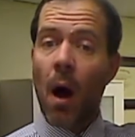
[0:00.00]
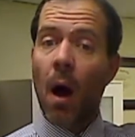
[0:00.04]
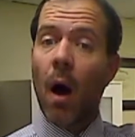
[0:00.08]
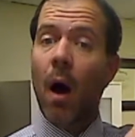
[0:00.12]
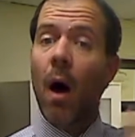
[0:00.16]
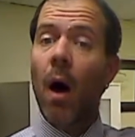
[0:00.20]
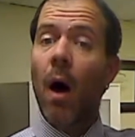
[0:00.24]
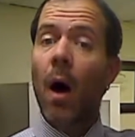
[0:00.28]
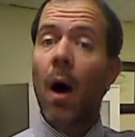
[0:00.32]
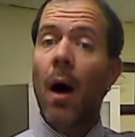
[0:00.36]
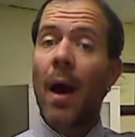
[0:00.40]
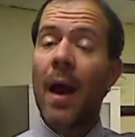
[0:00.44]

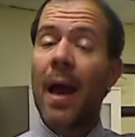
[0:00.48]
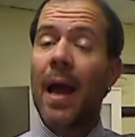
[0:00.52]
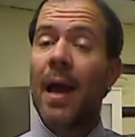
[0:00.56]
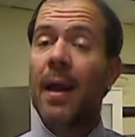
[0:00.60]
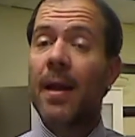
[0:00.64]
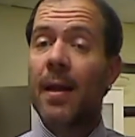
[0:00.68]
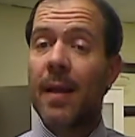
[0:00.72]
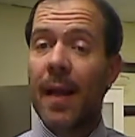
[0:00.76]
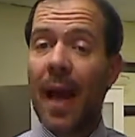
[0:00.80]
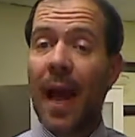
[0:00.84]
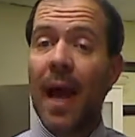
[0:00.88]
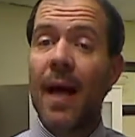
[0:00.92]
uh, and
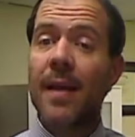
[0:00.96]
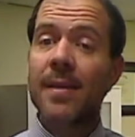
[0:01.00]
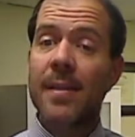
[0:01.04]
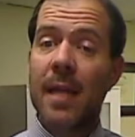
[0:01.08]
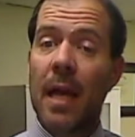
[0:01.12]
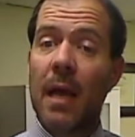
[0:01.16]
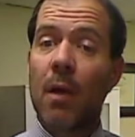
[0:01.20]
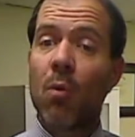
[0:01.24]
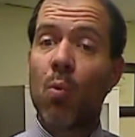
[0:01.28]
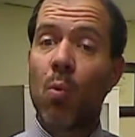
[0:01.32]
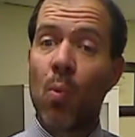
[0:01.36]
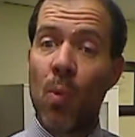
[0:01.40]
it has
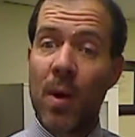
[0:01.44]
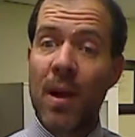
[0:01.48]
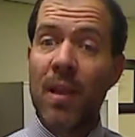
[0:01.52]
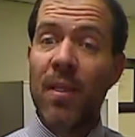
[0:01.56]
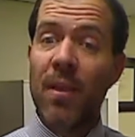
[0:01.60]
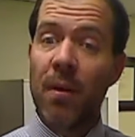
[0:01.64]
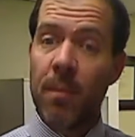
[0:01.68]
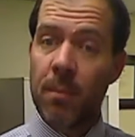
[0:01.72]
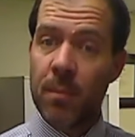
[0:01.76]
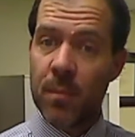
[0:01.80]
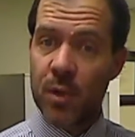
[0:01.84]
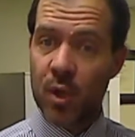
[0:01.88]
a
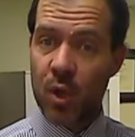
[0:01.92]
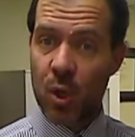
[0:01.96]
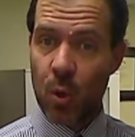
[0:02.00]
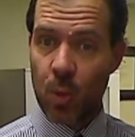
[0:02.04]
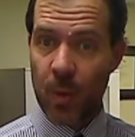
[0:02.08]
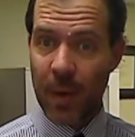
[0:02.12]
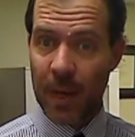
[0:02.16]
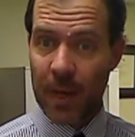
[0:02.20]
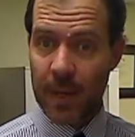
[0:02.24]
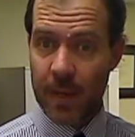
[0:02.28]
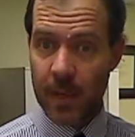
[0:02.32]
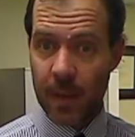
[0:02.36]
rhythm to
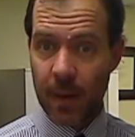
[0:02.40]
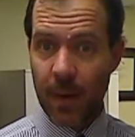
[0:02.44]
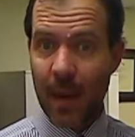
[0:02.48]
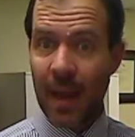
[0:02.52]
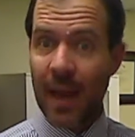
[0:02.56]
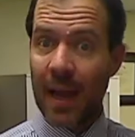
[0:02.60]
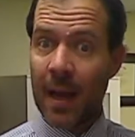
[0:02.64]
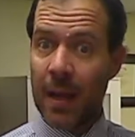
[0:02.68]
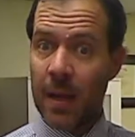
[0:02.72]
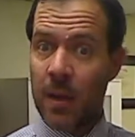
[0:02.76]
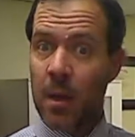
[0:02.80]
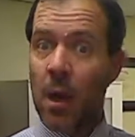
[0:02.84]
it.
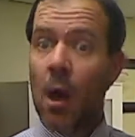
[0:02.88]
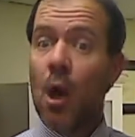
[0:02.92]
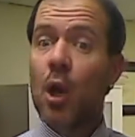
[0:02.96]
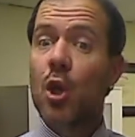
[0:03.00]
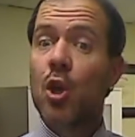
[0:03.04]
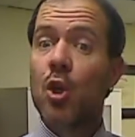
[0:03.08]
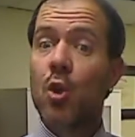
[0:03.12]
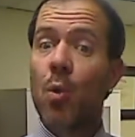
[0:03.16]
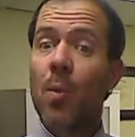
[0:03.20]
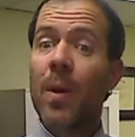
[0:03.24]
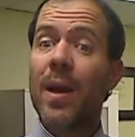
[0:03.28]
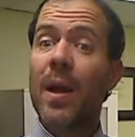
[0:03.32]
And
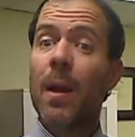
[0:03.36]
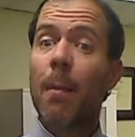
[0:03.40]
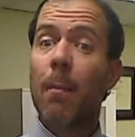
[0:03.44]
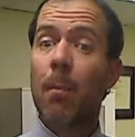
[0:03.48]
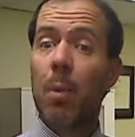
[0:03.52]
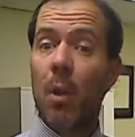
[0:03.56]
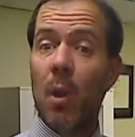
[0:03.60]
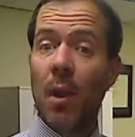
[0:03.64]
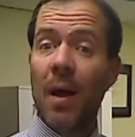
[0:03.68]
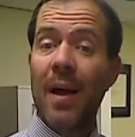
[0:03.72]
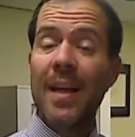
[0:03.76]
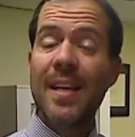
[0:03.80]
doing a
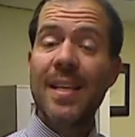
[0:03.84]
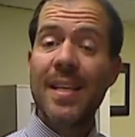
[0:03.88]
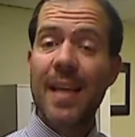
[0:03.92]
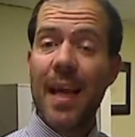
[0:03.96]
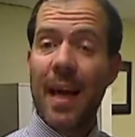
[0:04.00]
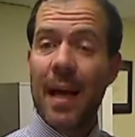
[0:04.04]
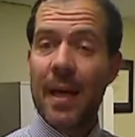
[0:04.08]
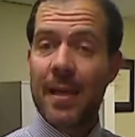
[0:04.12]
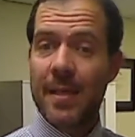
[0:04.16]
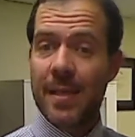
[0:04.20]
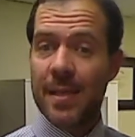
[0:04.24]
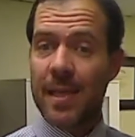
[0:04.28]
blood
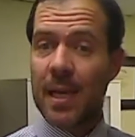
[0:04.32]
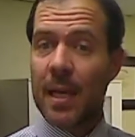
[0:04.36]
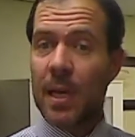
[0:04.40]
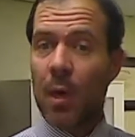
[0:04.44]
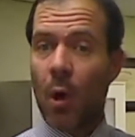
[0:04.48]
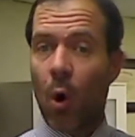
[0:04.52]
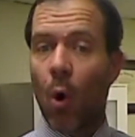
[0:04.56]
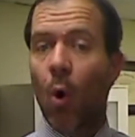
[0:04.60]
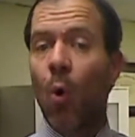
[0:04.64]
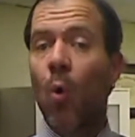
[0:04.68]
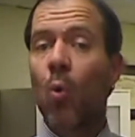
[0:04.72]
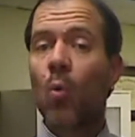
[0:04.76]
test can
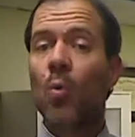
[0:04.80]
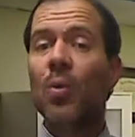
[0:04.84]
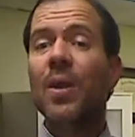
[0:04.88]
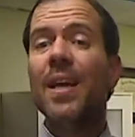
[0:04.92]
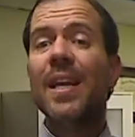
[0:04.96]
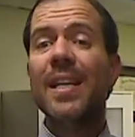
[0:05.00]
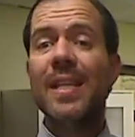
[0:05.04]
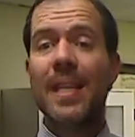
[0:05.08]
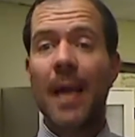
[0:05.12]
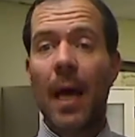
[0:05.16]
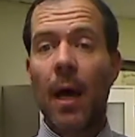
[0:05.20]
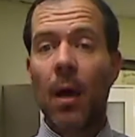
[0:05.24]

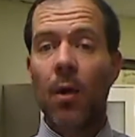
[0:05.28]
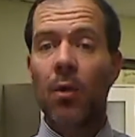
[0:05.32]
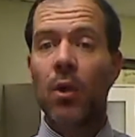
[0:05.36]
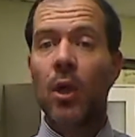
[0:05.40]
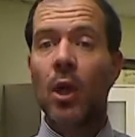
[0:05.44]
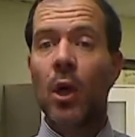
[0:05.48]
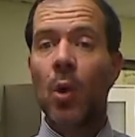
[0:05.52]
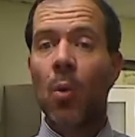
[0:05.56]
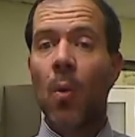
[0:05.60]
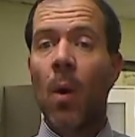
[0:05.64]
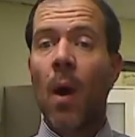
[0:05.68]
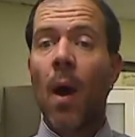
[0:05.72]
only tell
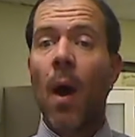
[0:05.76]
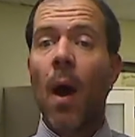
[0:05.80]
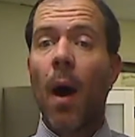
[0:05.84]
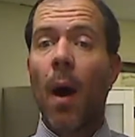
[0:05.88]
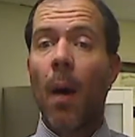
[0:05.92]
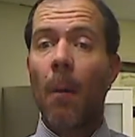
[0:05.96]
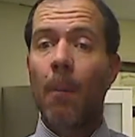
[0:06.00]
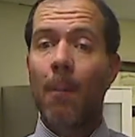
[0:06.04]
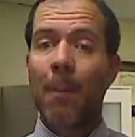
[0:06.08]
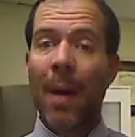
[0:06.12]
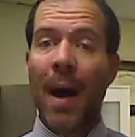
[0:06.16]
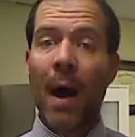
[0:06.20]
you
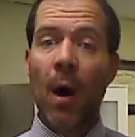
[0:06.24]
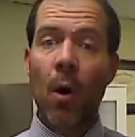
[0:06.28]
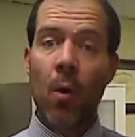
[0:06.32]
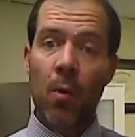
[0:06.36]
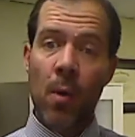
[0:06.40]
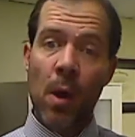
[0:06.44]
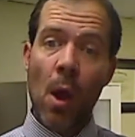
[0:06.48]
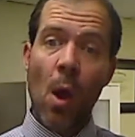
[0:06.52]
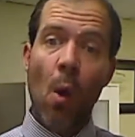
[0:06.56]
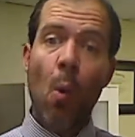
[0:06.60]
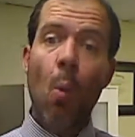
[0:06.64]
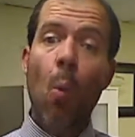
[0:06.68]

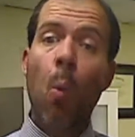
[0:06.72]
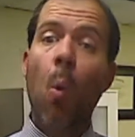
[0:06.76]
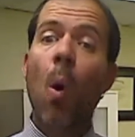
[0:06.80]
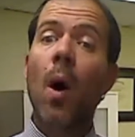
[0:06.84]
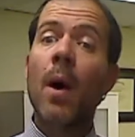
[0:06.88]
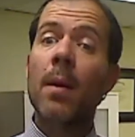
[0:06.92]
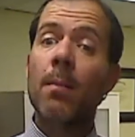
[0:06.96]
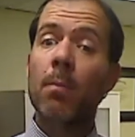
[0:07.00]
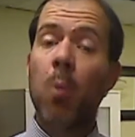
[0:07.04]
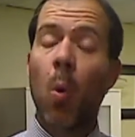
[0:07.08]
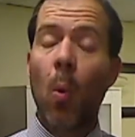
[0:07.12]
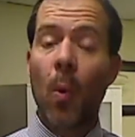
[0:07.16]
about
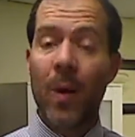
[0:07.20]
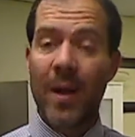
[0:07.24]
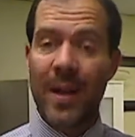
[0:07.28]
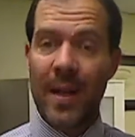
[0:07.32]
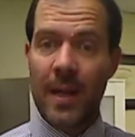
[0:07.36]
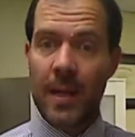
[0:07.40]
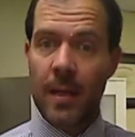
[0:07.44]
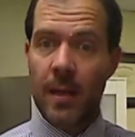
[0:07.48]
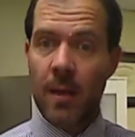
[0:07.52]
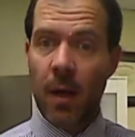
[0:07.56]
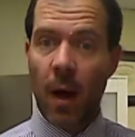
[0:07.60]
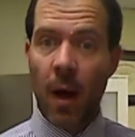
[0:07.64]
one point
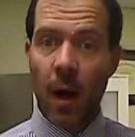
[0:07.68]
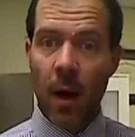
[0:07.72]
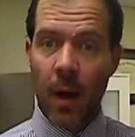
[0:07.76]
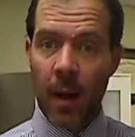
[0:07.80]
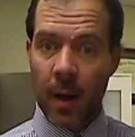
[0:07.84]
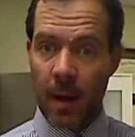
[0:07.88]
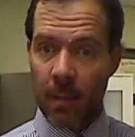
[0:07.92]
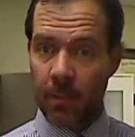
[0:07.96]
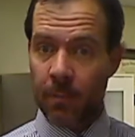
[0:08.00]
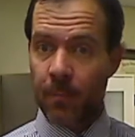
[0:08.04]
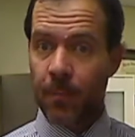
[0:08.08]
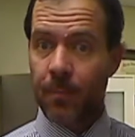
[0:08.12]
in
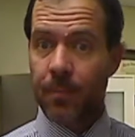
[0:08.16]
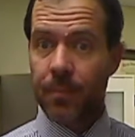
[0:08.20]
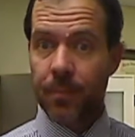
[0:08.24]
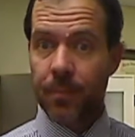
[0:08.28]
time.